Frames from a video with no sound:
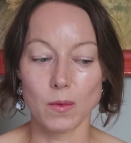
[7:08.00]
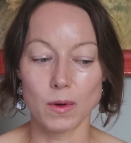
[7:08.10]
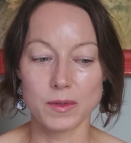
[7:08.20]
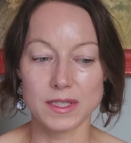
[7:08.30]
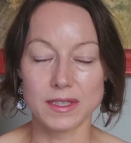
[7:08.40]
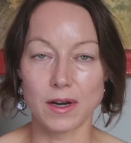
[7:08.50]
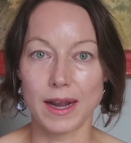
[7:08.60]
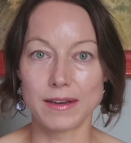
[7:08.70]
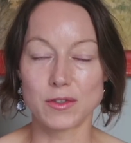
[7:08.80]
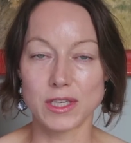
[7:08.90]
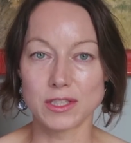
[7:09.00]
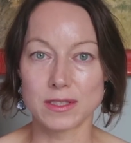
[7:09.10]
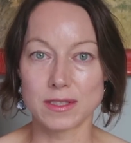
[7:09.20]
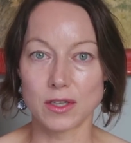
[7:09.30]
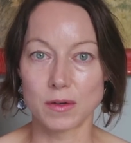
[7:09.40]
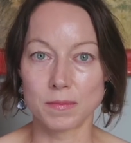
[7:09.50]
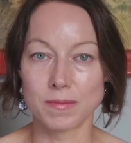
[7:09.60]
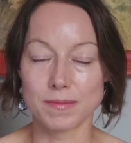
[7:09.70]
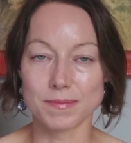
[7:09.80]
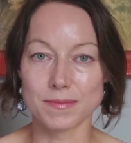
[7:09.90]
what was it? Their hydration
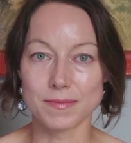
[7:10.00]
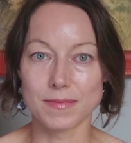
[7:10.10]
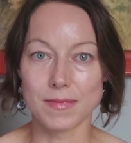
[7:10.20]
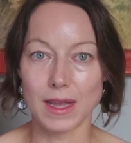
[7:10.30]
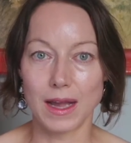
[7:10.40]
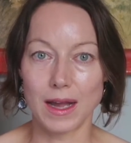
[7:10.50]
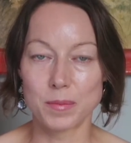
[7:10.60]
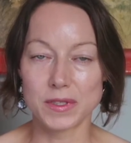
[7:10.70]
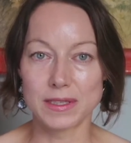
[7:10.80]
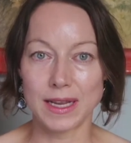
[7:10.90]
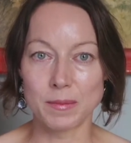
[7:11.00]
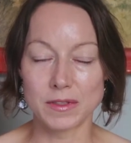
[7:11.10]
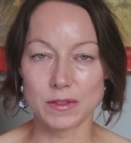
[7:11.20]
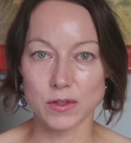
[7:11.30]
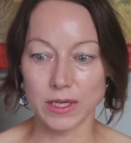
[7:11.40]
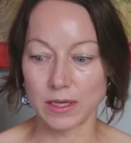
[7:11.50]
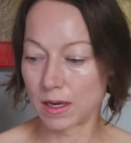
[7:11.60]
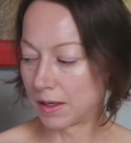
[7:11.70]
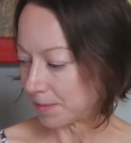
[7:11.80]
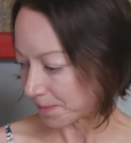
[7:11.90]
serum. I'll put the name on the
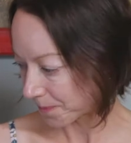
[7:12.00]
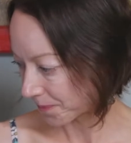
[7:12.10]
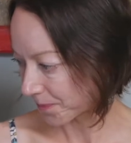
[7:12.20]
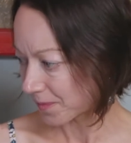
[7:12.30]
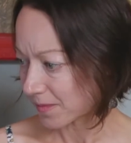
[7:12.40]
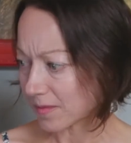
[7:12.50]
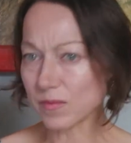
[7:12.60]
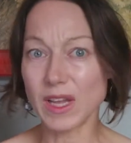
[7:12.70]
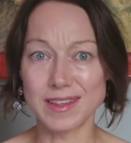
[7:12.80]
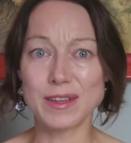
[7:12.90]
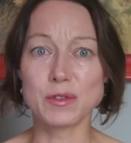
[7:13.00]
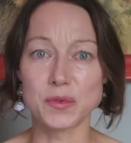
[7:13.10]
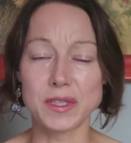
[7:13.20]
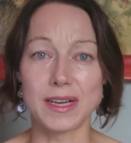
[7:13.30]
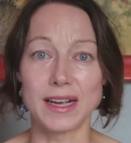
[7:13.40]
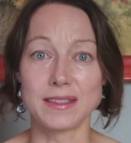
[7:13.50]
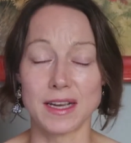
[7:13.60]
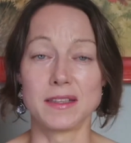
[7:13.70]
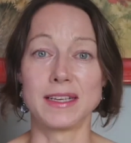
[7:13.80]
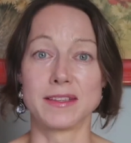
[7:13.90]
screen. That was really nice.
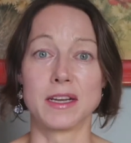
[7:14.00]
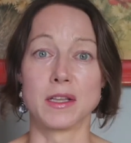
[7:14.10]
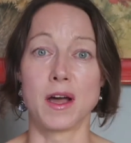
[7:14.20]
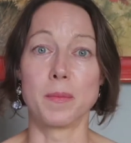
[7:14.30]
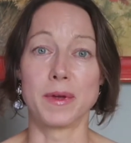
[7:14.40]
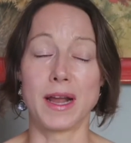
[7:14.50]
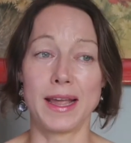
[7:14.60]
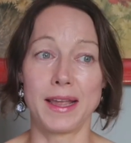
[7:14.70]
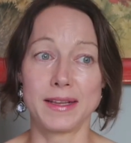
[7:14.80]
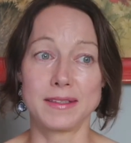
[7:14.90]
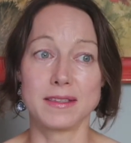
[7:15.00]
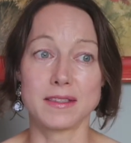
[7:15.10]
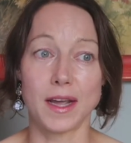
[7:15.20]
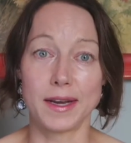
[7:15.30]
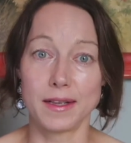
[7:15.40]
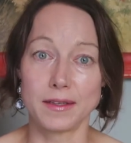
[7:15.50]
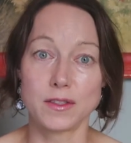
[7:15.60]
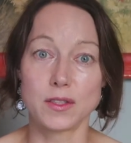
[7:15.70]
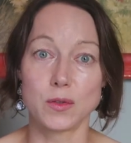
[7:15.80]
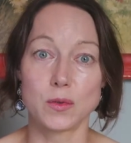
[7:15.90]
I liked that a lot, but I had
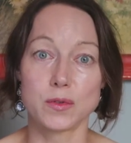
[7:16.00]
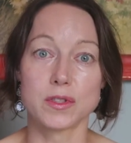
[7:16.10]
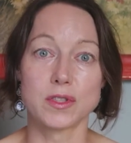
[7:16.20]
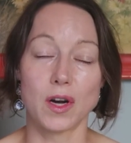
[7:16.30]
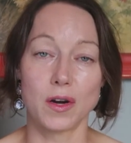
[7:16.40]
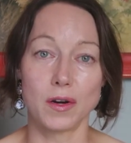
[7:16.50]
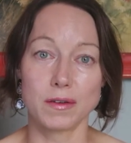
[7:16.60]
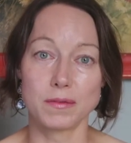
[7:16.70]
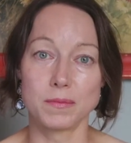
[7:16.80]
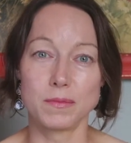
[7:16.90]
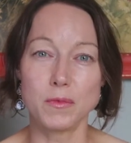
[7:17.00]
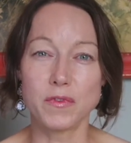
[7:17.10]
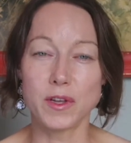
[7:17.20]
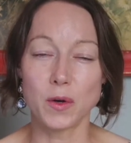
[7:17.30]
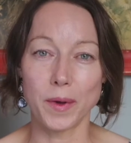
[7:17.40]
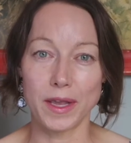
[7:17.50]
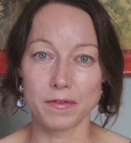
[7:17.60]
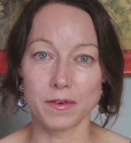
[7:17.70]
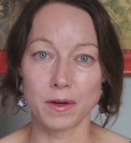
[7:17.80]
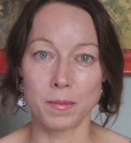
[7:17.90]
decided to start moving
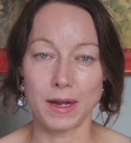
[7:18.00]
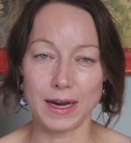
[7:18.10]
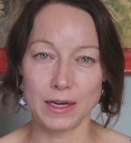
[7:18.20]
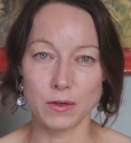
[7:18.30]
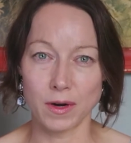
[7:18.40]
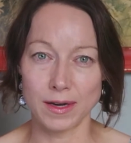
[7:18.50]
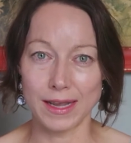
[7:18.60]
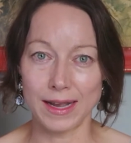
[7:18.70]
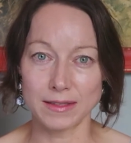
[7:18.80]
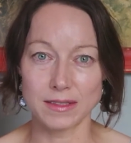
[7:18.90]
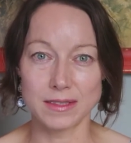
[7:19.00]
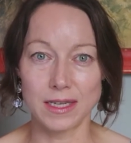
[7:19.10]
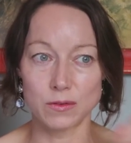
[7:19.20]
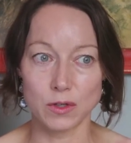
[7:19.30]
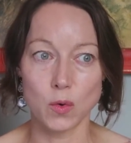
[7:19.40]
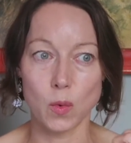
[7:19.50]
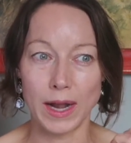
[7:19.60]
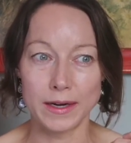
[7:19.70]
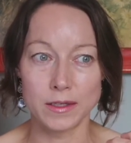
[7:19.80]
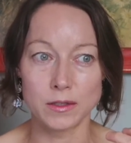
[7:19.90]
away from hyaluronic acid that
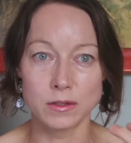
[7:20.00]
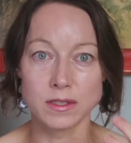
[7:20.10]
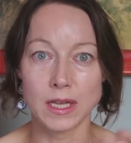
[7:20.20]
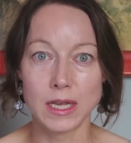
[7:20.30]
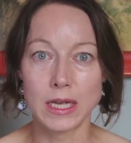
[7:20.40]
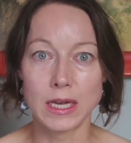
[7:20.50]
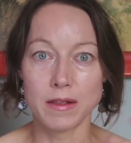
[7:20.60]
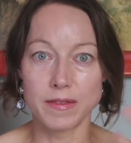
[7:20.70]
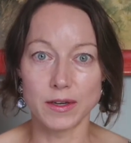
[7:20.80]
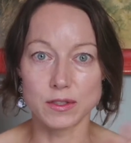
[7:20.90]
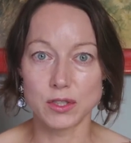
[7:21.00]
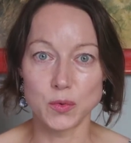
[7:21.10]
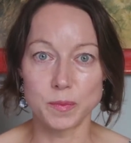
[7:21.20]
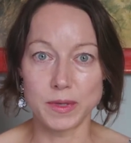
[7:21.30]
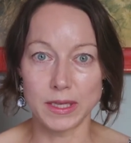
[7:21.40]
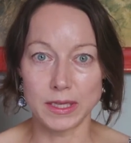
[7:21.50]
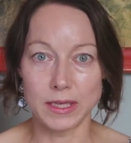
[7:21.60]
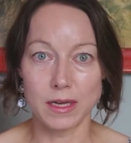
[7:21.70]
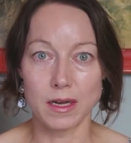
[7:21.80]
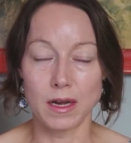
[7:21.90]
requires there to
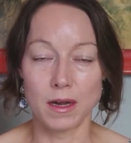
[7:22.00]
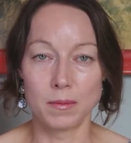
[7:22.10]
be